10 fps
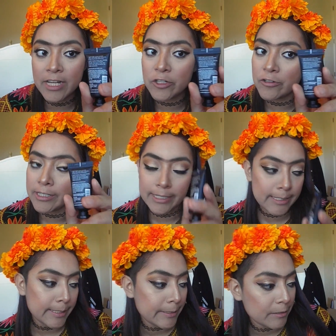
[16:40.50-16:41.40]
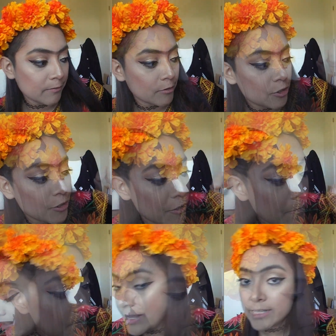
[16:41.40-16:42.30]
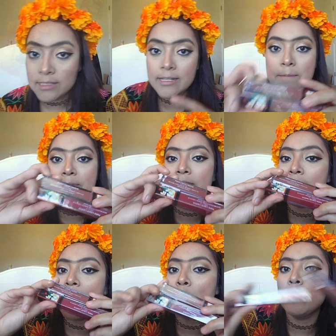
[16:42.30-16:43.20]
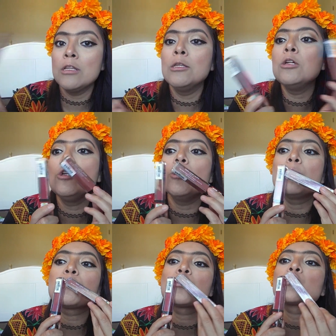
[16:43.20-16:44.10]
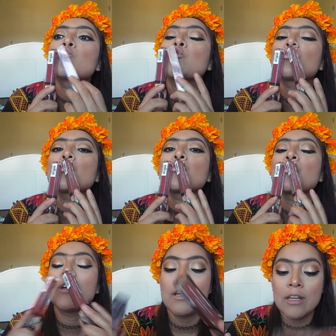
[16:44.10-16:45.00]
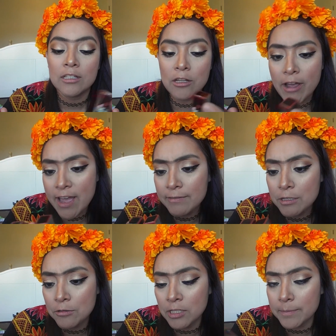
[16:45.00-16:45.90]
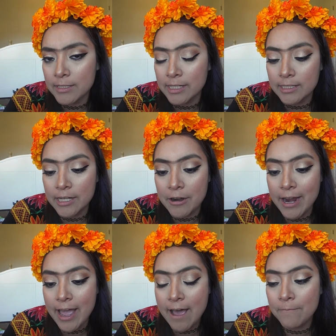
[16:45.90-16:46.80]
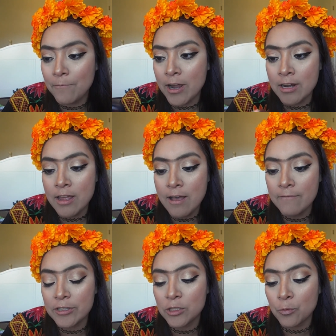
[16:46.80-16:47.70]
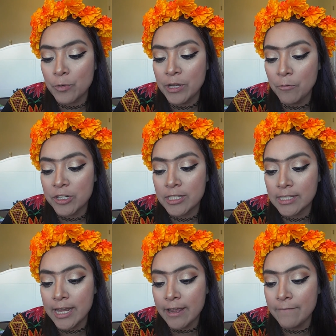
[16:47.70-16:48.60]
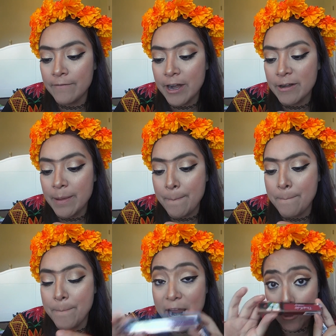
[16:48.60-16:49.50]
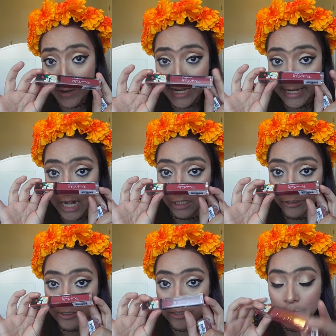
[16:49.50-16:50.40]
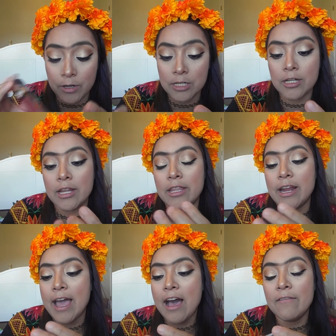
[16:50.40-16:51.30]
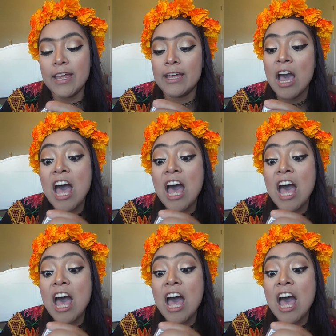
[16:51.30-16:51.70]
interesting to use for sure. Last step is now lips. So I have two lipsticks here. I have one of the Surreal, which is like a very berry color situation, and then I have a